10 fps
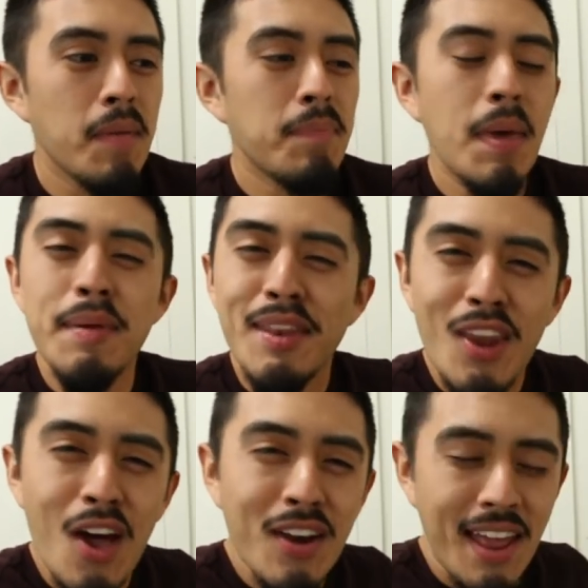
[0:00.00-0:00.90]
Maybe
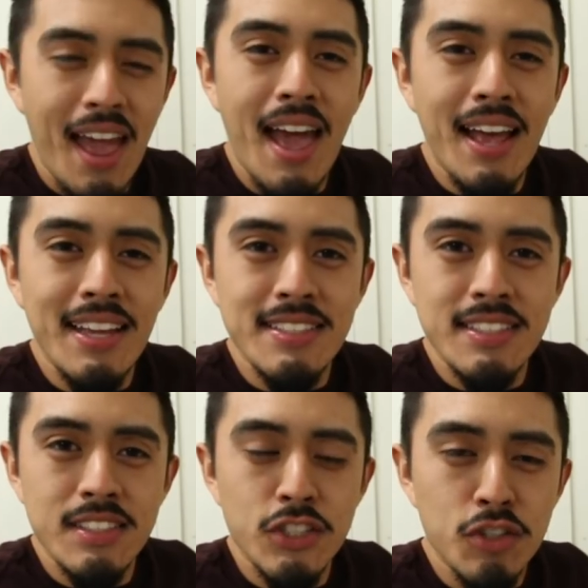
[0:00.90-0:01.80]
not
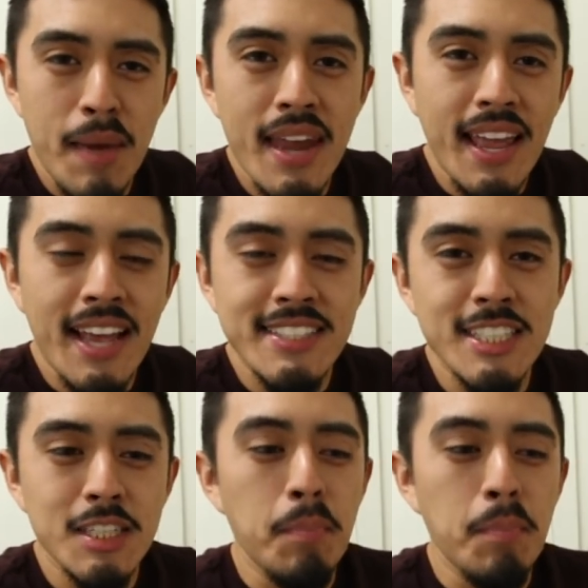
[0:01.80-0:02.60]
as dramatic as this,